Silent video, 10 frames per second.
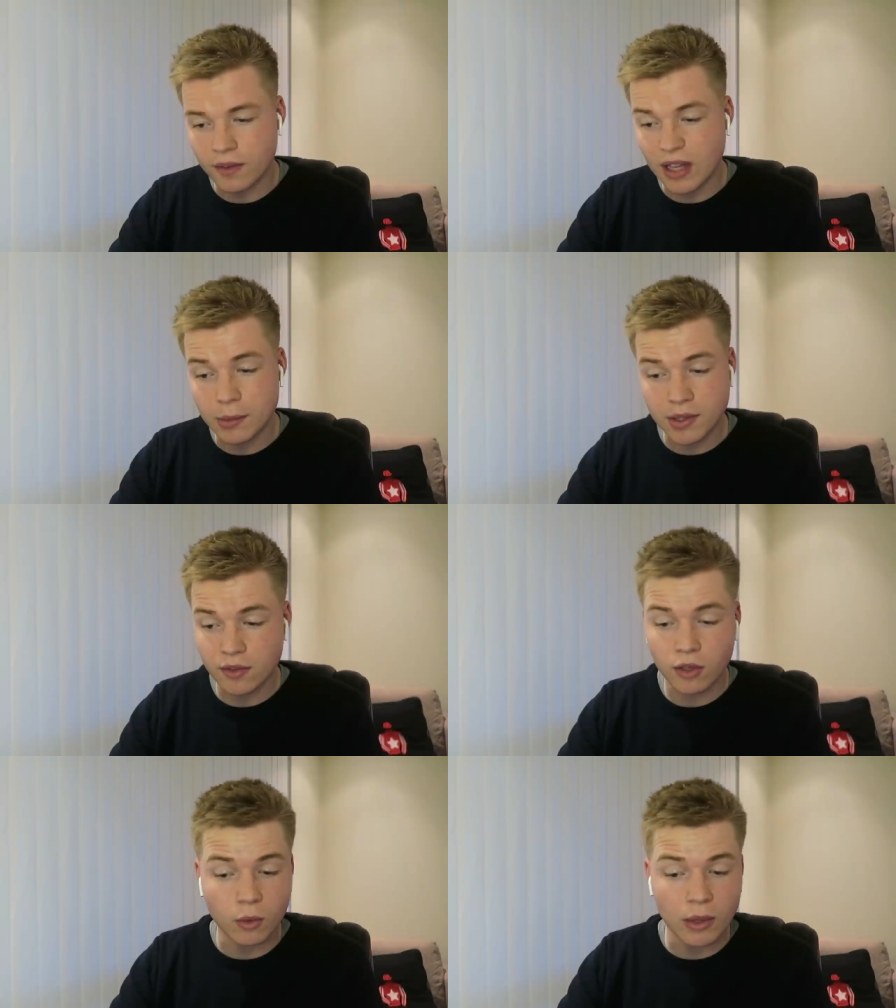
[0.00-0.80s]
This stable
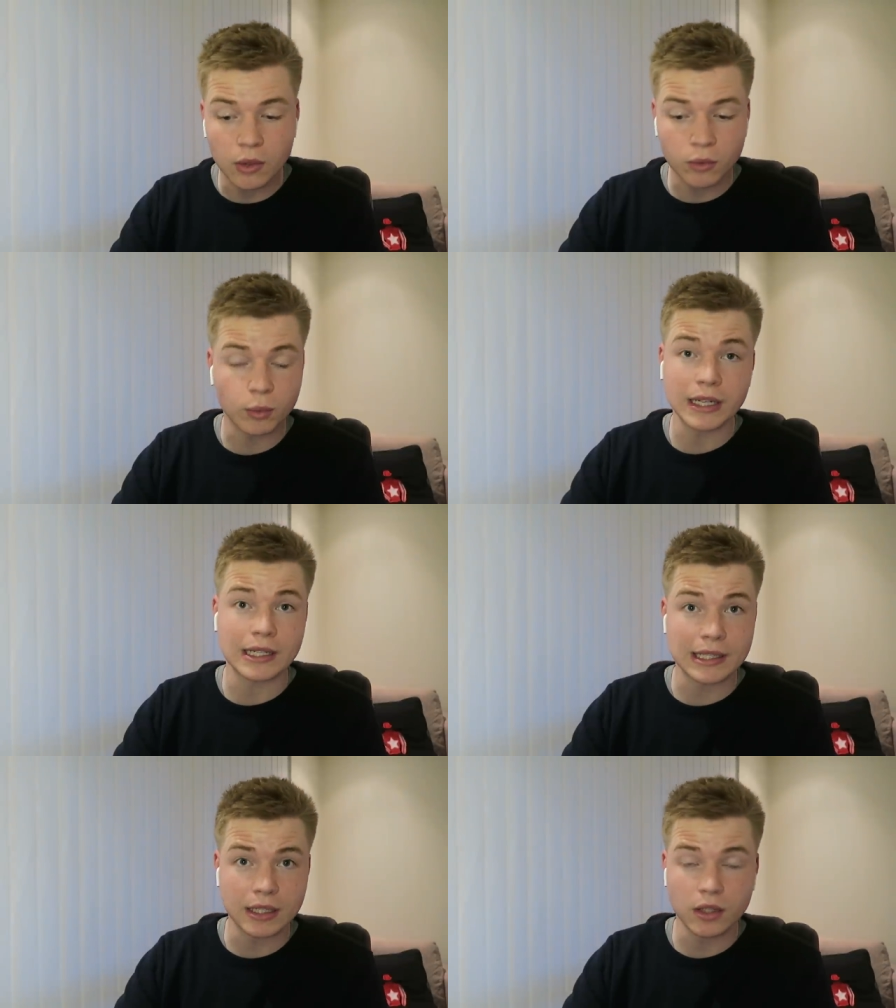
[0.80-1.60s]
did so well with
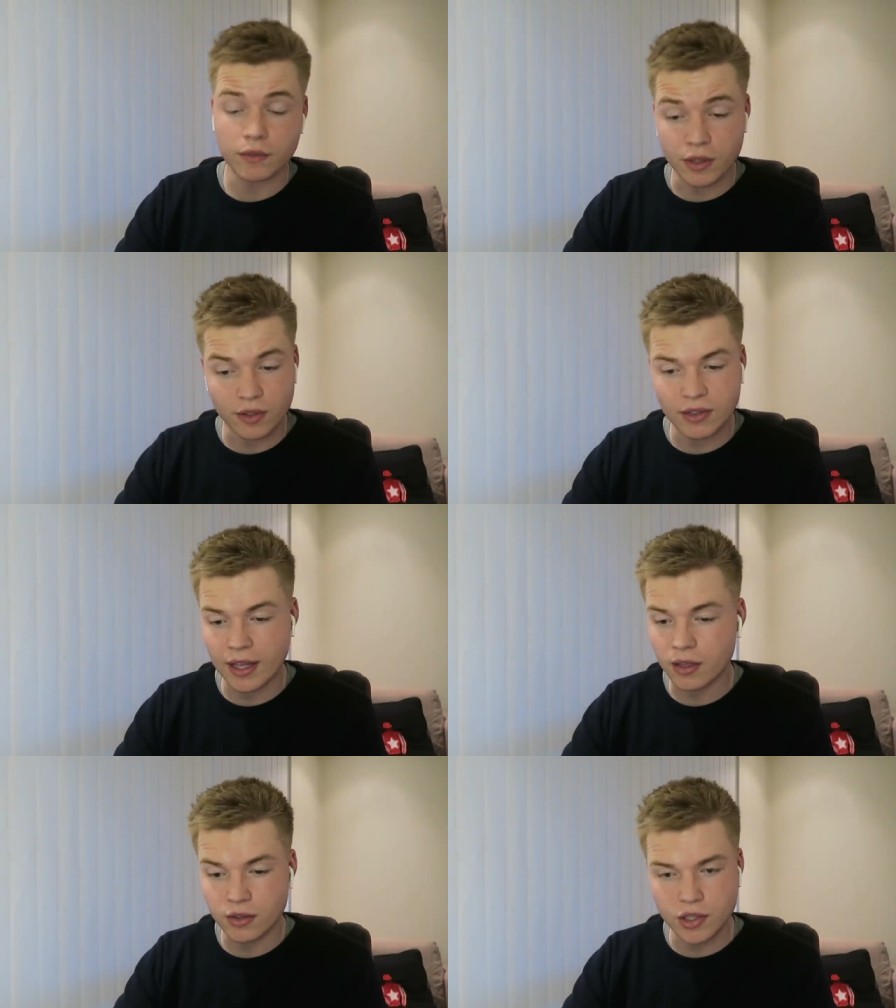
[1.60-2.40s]
Winged Leader, who finished
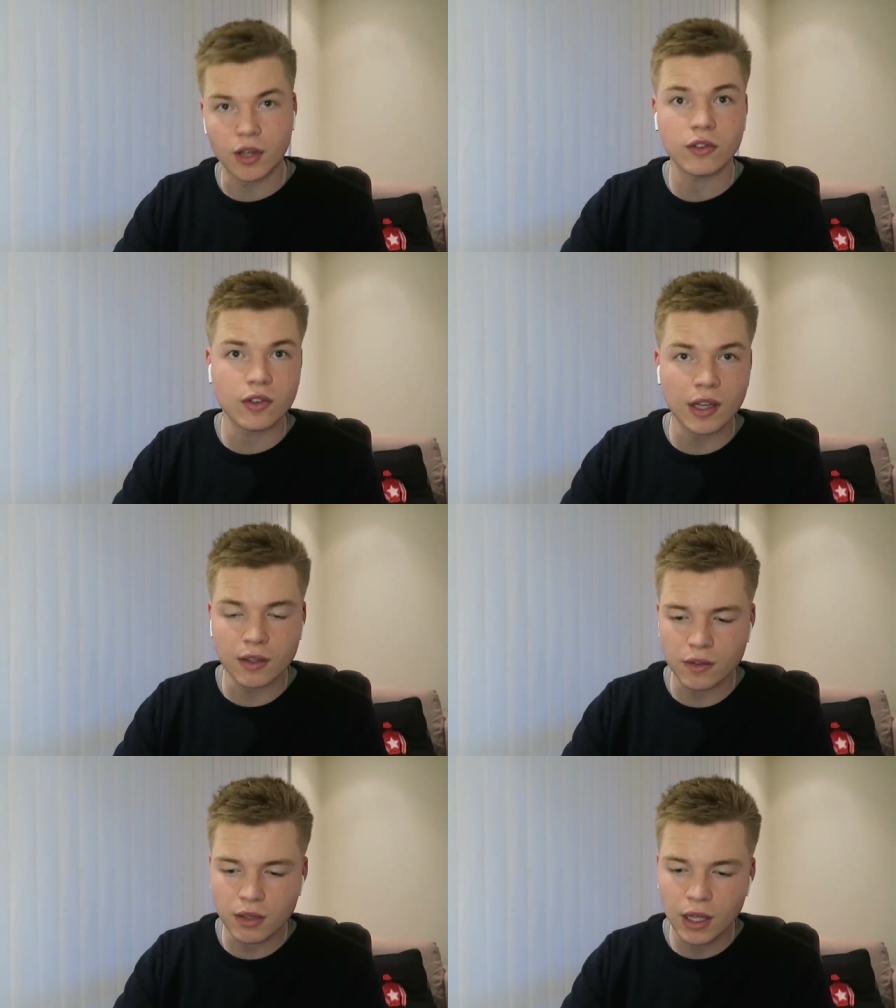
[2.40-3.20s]
second, just
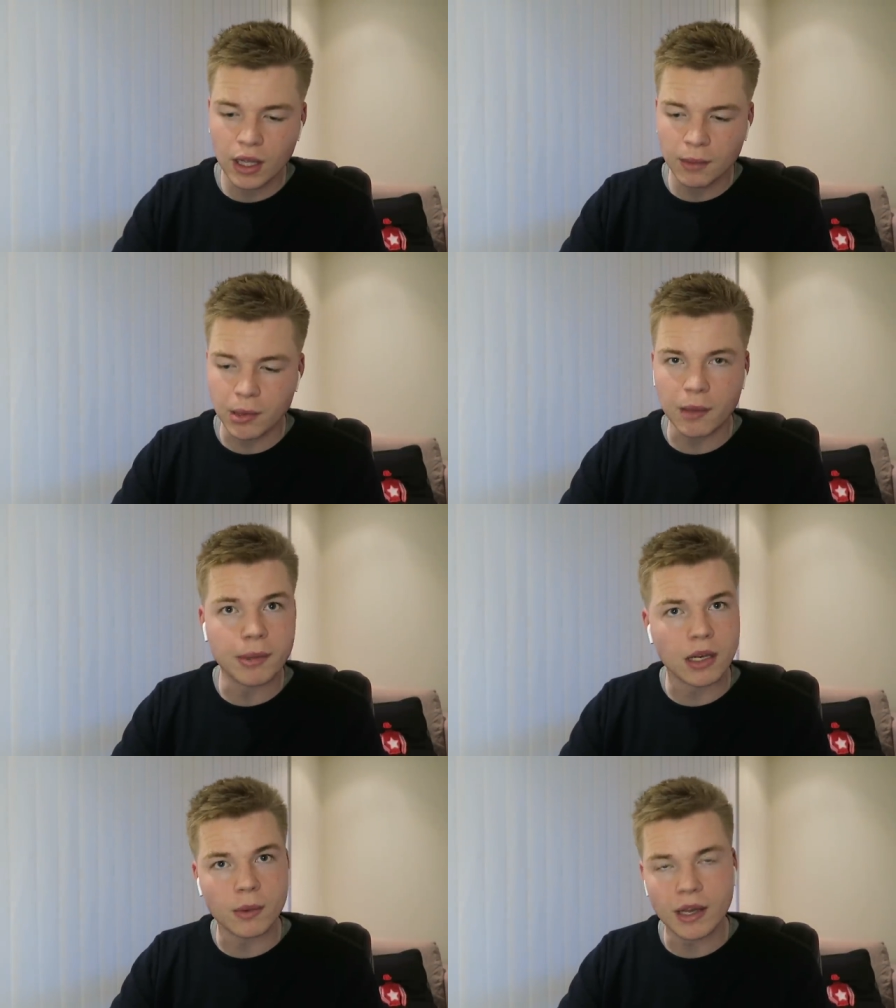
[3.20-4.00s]
chinned by
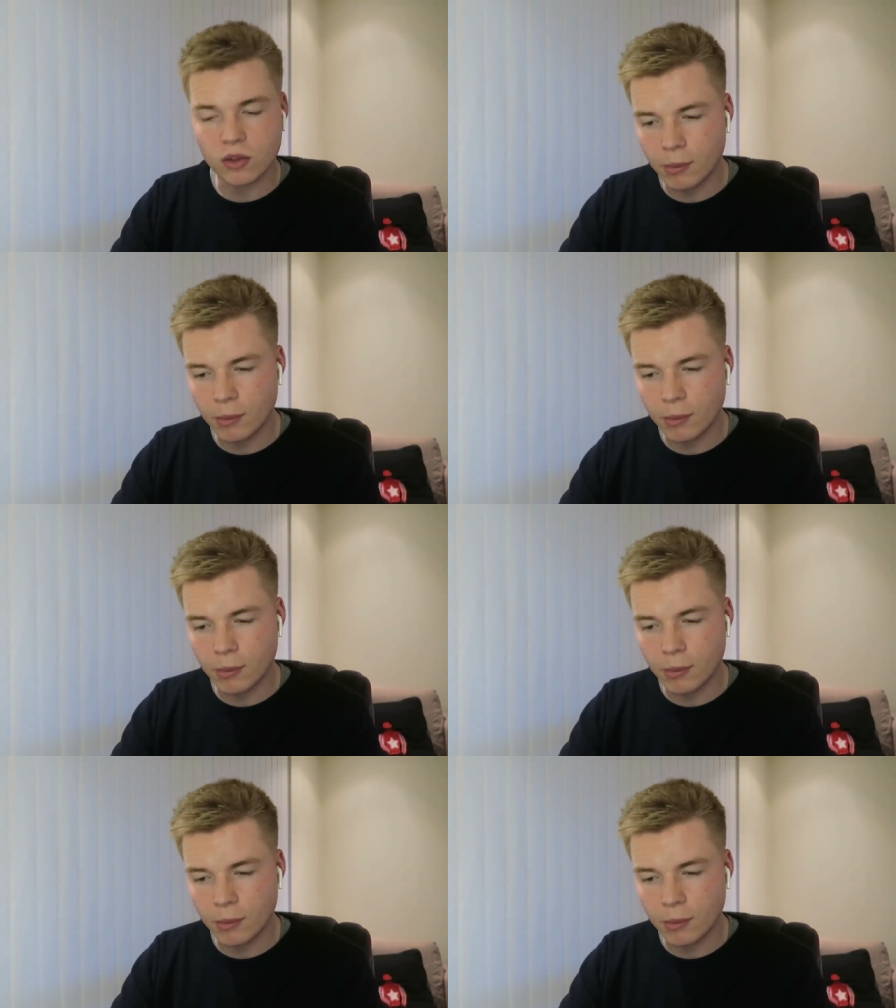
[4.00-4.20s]
Billaway.